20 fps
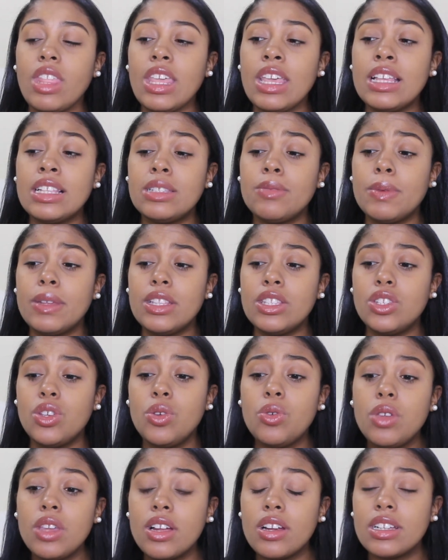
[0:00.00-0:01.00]
It's been
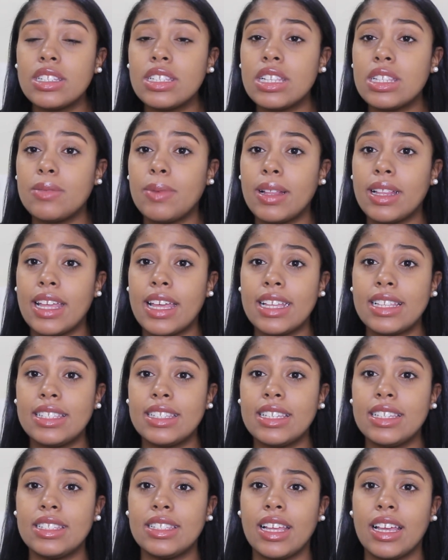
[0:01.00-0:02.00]
2 years since my last
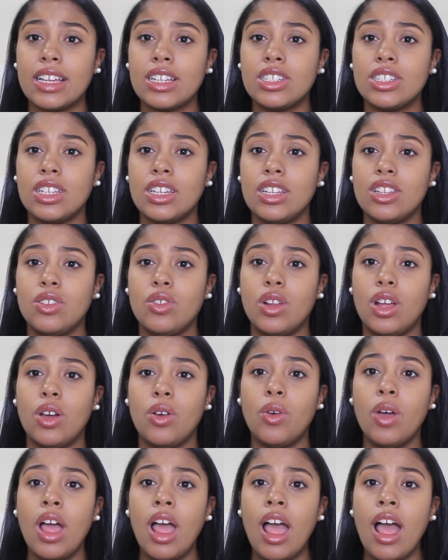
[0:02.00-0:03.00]
C-section. You
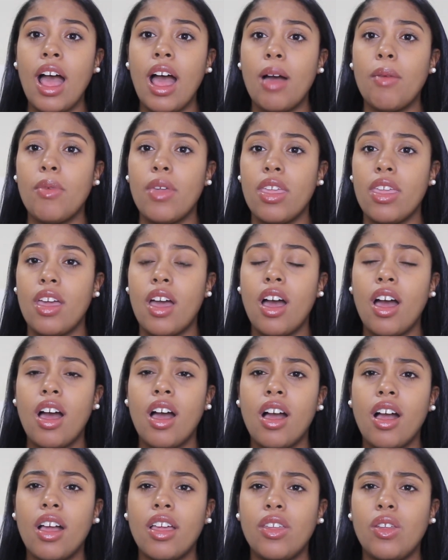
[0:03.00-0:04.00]
know, I'm
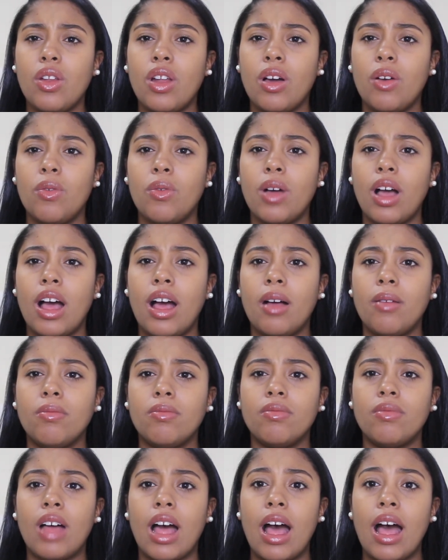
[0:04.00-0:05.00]
young, you know,
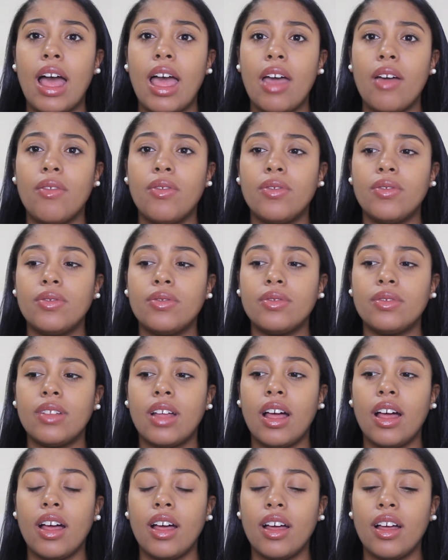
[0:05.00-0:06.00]
I have
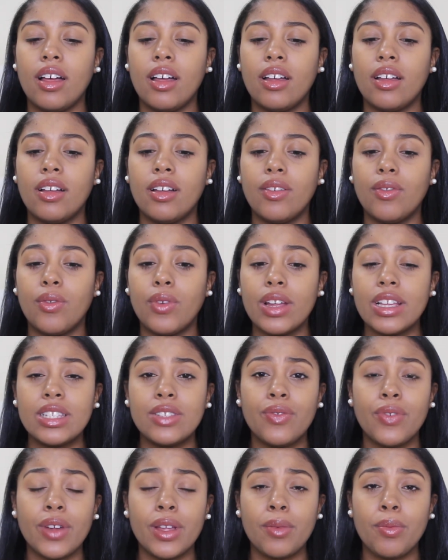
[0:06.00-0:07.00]
a
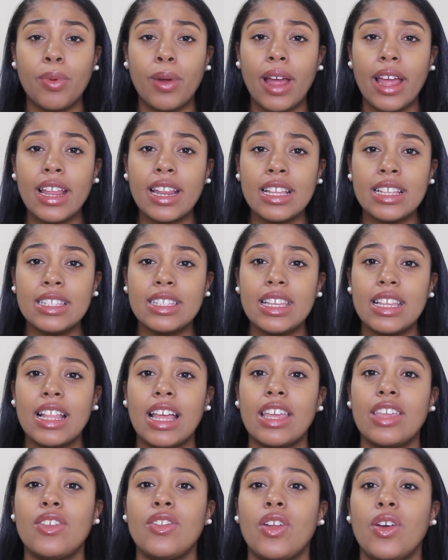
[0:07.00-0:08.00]
risk-free pregnancy.
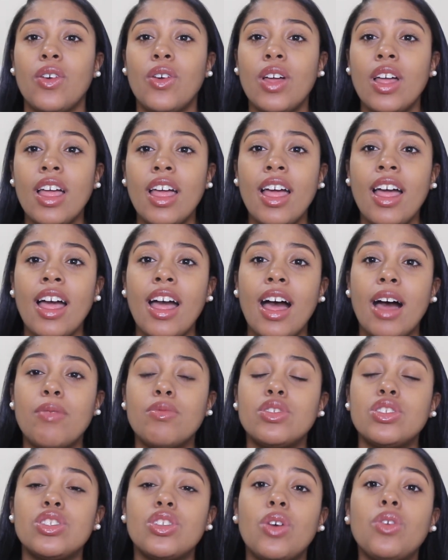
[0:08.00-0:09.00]
Like, you know,
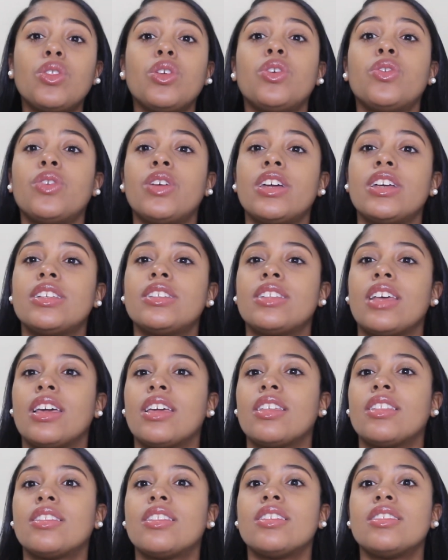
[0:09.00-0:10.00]
I'm so low risk.
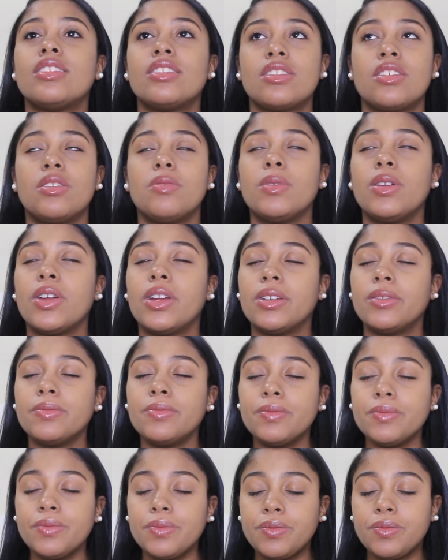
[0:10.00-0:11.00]
Like, this is gonna be great.
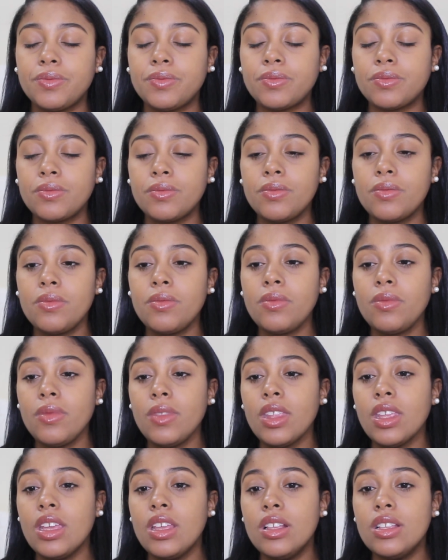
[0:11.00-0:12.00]

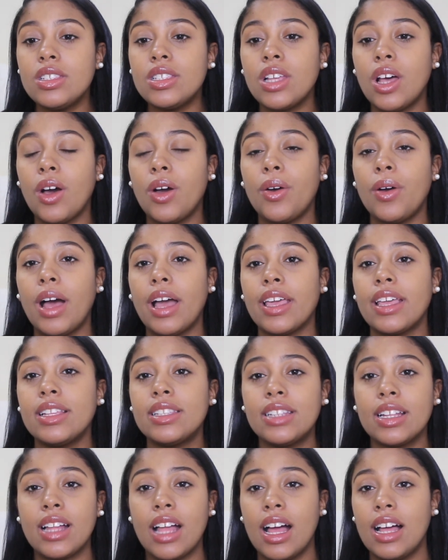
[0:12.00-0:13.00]
So I
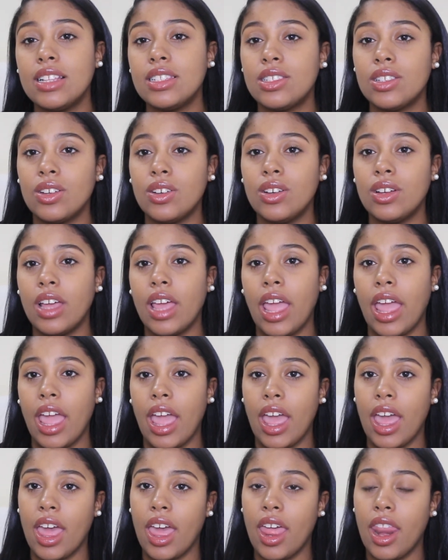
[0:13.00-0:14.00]
get the consult,
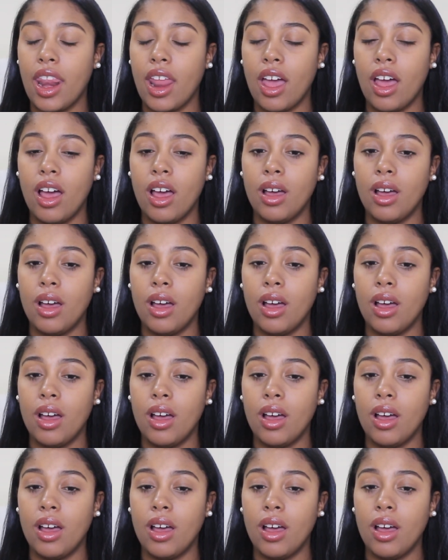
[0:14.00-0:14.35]
and